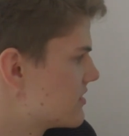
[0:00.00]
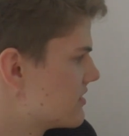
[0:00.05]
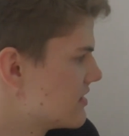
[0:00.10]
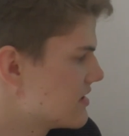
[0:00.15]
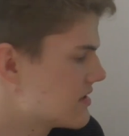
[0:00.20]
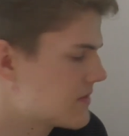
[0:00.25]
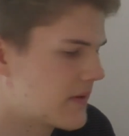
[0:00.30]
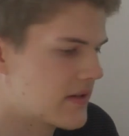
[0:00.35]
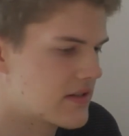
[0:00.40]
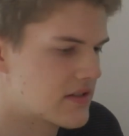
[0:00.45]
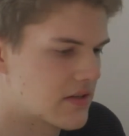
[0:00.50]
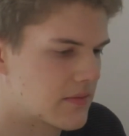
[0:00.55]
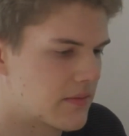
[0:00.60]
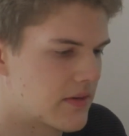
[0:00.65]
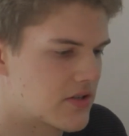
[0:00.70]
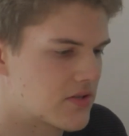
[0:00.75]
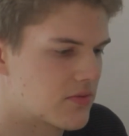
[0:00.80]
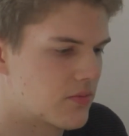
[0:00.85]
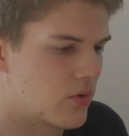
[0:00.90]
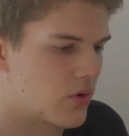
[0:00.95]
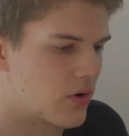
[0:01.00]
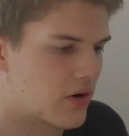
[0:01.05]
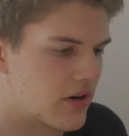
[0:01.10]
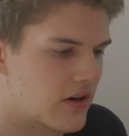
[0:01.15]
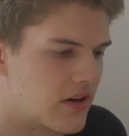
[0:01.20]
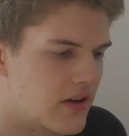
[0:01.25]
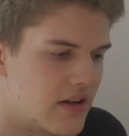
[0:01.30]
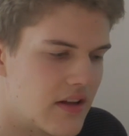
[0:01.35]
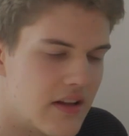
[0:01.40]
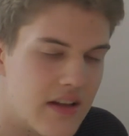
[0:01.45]
These buttons are much more
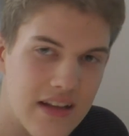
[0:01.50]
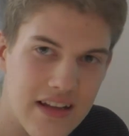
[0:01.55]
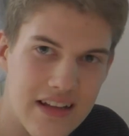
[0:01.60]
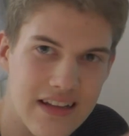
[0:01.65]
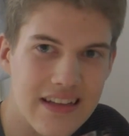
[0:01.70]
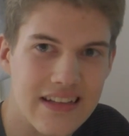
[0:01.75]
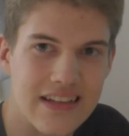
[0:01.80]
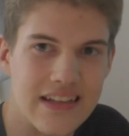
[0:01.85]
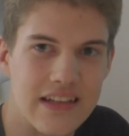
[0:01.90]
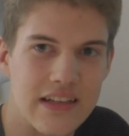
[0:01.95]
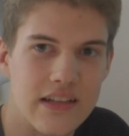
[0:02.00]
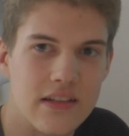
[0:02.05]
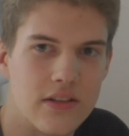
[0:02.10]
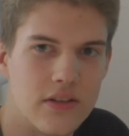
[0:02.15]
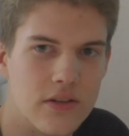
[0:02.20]
clicky.